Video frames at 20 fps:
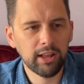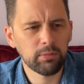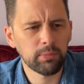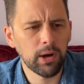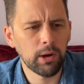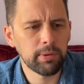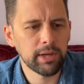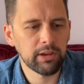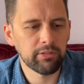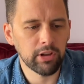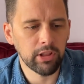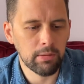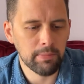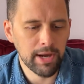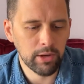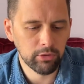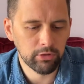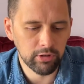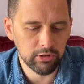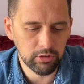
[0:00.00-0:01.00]
but I'll be giving them
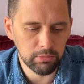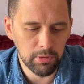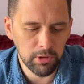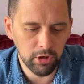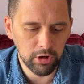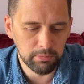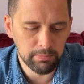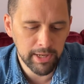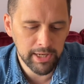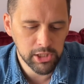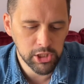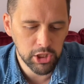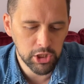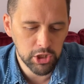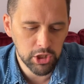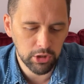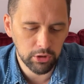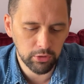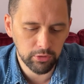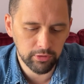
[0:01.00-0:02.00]
out at tomorrow's magic
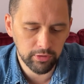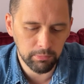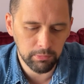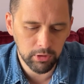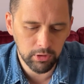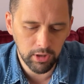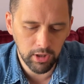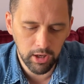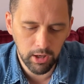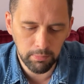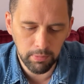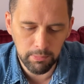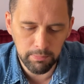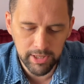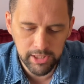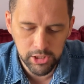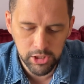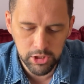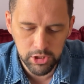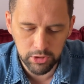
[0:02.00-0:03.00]
shows. I'm doing a couple of
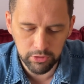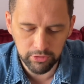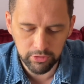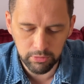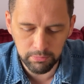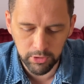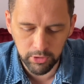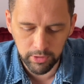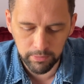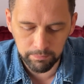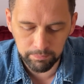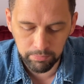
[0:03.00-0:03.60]
magic shows tomorrow.